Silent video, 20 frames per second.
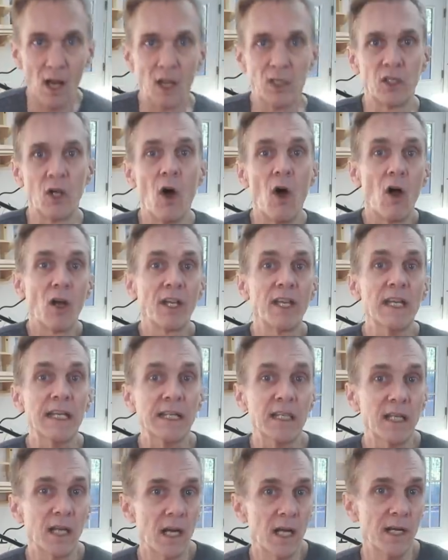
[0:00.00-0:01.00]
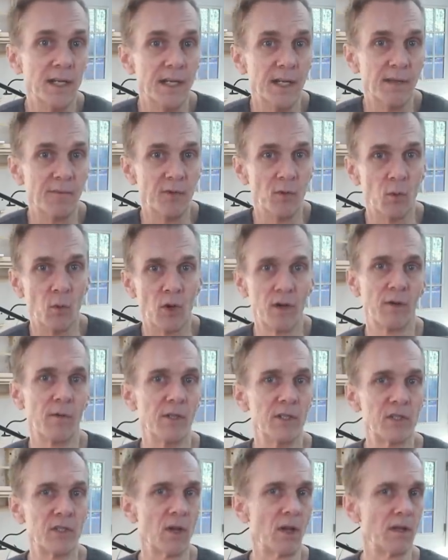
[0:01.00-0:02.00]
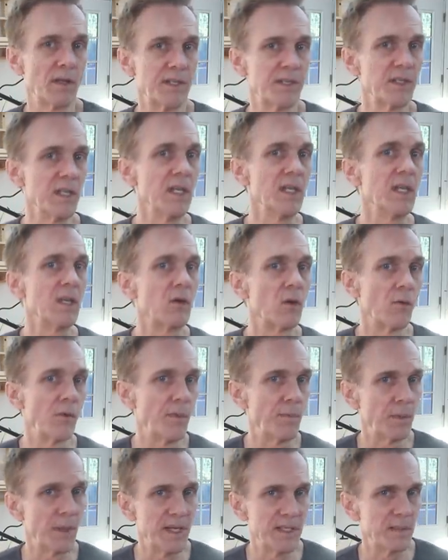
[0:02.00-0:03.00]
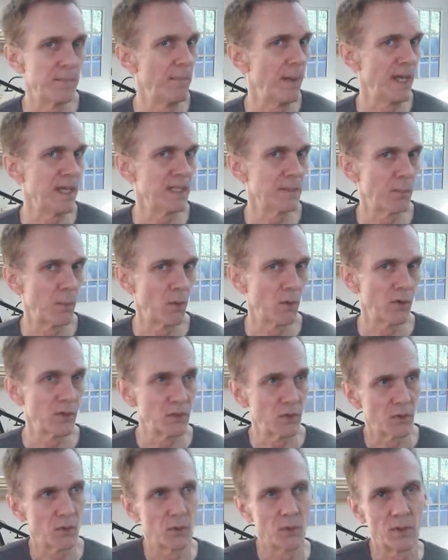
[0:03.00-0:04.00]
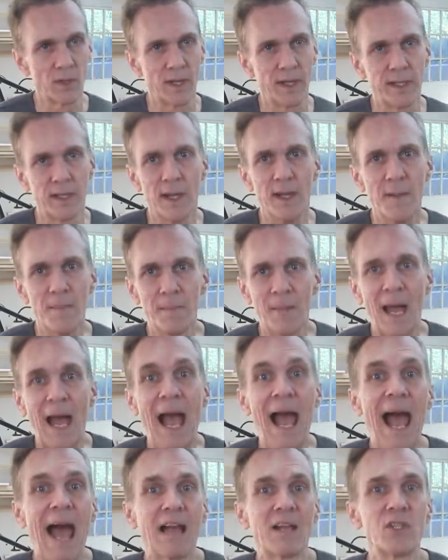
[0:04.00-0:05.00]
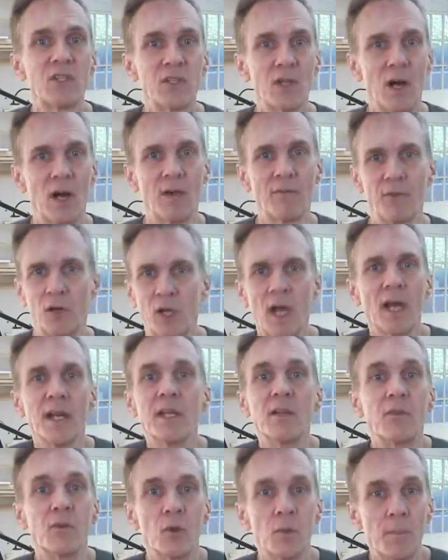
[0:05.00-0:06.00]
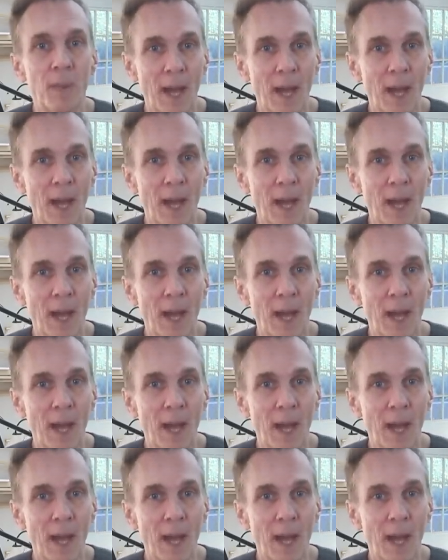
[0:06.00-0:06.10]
a caulking gun if you want to install a sink or replace baseboards or like a hacksaw for cutting through